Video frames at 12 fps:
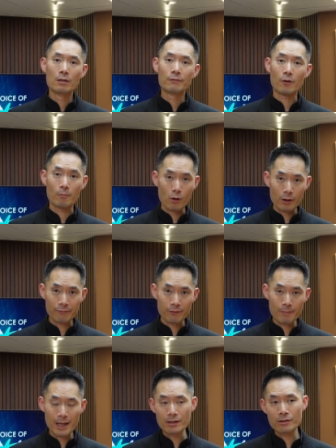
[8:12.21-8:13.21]
For more
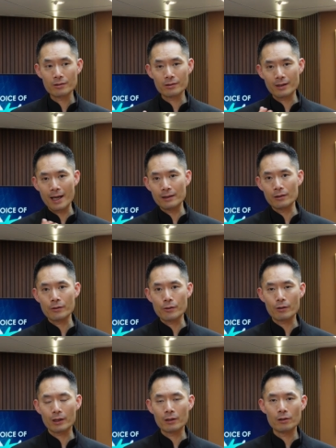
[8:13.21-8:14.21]
information, scan the
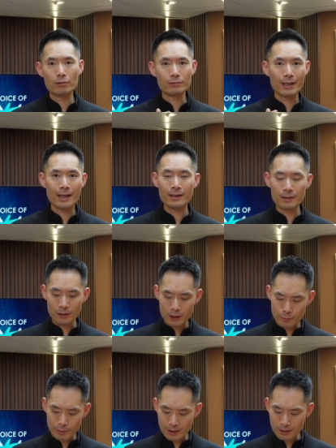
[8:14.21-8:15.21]
QR code, get in touch
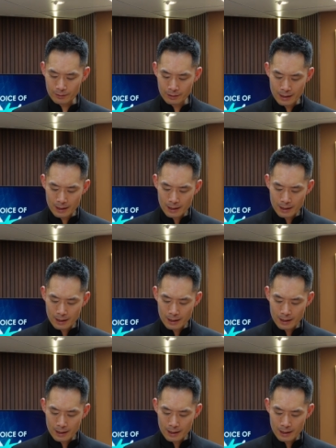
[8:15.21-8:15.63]
with us.